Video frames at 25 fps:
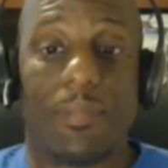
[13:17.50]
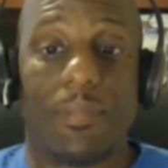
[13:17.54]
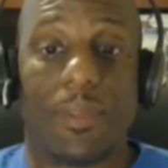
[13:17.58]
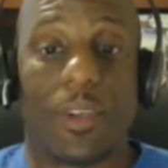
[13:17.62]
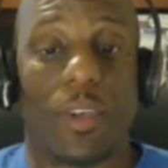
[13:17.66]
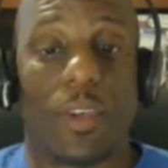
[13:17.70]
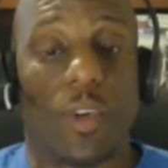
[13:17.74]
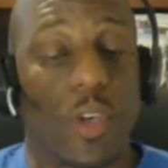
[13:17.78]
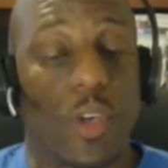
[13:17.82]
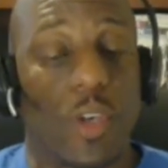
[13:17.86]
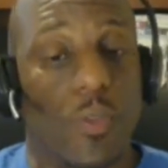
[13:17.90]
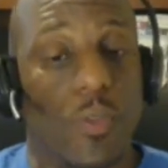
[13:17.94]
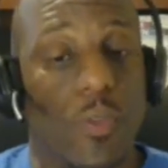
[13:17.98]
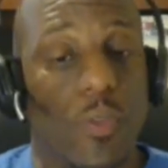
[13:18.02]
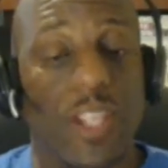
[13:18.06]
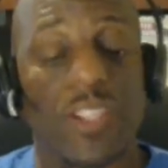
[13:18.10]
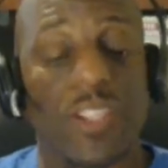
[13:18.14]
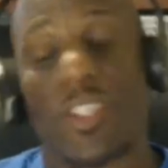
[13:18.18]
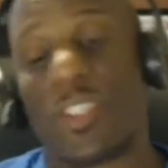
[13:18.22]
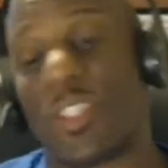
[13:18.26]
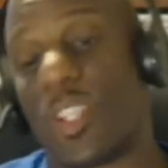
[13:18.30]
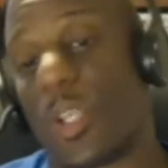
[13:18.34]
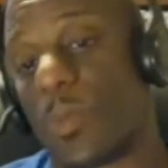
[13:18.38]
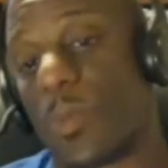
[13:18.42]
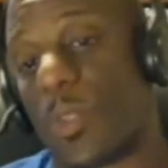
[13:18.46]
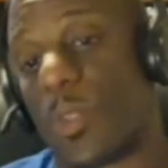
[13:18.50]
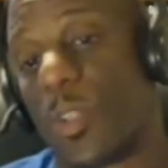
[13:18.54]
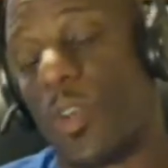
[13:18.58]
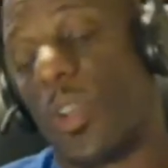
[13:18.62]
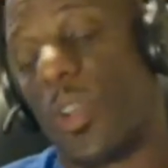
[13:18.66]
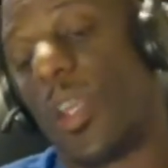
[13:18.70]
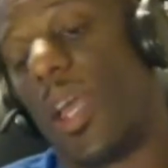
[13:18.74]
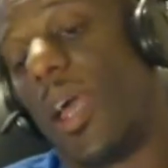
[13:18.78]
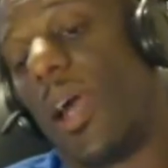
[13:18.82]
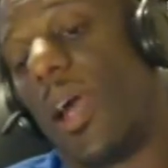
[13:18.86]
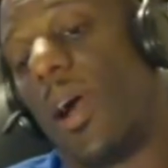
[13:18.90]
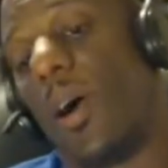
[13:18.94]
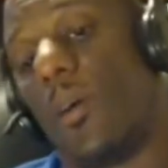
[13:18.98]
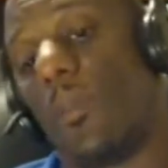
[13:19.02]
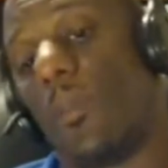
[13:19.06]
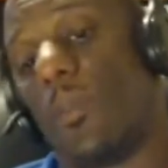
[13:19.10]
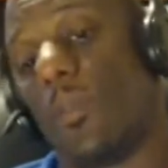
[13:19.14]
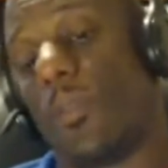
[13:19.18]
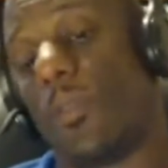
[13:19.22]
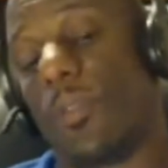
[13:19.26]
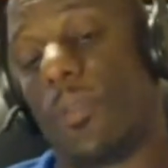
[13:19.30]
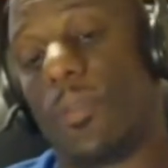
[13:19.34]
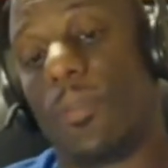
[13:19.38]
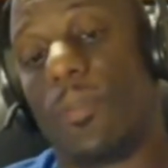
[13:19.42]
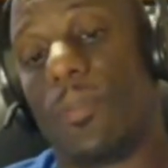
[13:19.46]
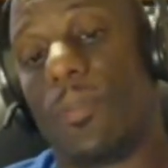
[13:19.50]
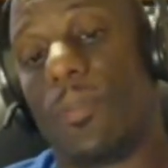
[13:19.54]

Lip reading: Good relationships, good health,